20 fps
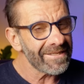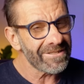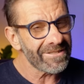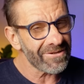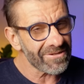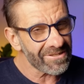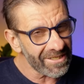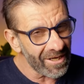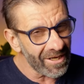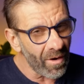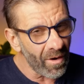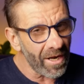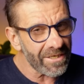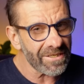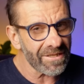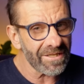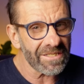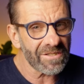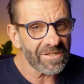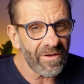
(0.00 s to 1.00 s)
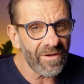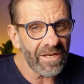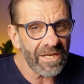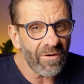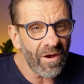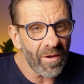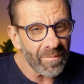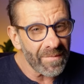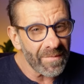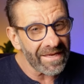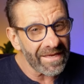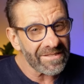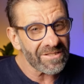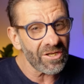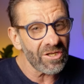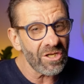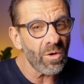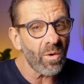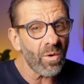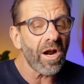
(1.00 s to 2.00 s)
Since you're still watching this video, I'm
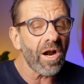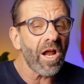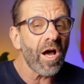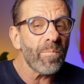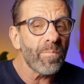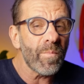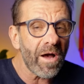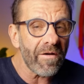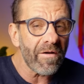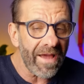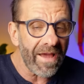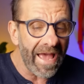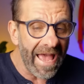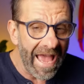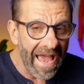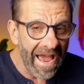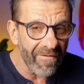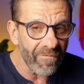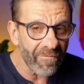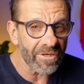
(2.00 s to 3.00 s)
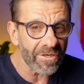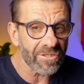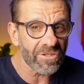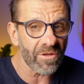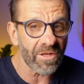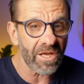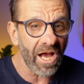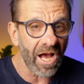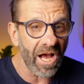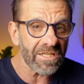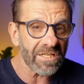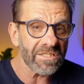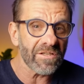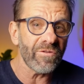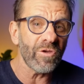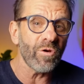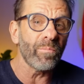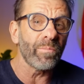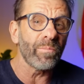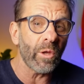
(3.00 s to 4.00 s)
guessing you are above average, so the odds
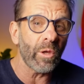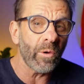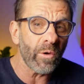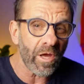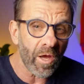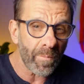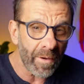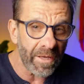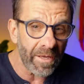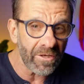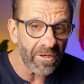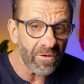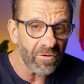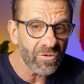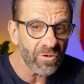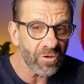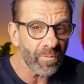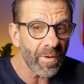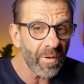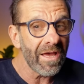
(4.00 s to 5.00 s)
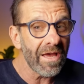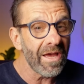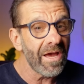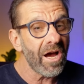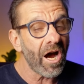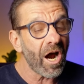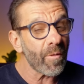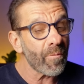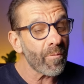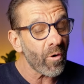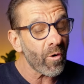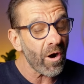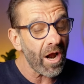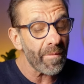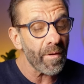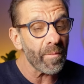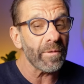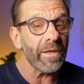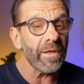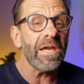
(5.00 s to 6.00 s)
of you blowing up on YouTube are
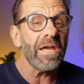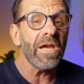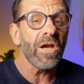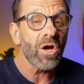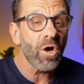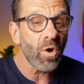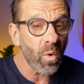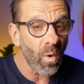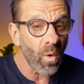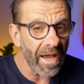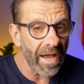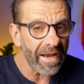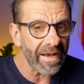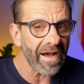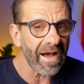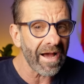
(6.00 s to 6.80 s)
probably quite